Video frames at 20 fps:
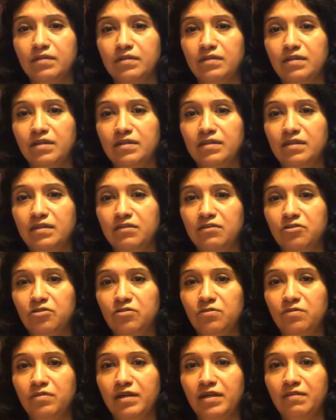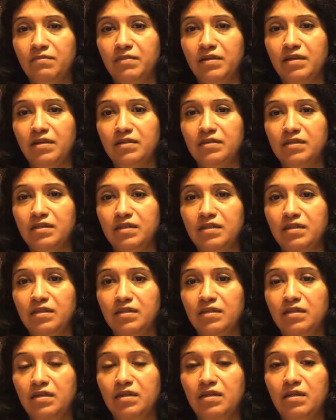Yeah, it's a little too bright, but see,
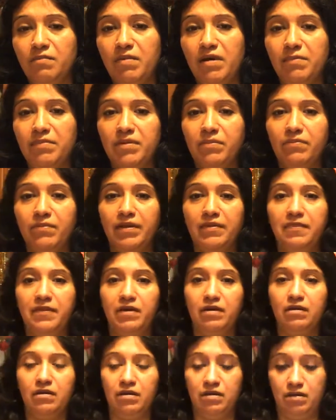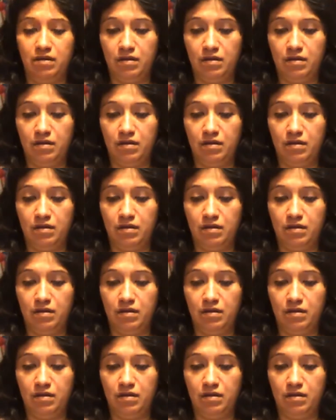and it popped up right there.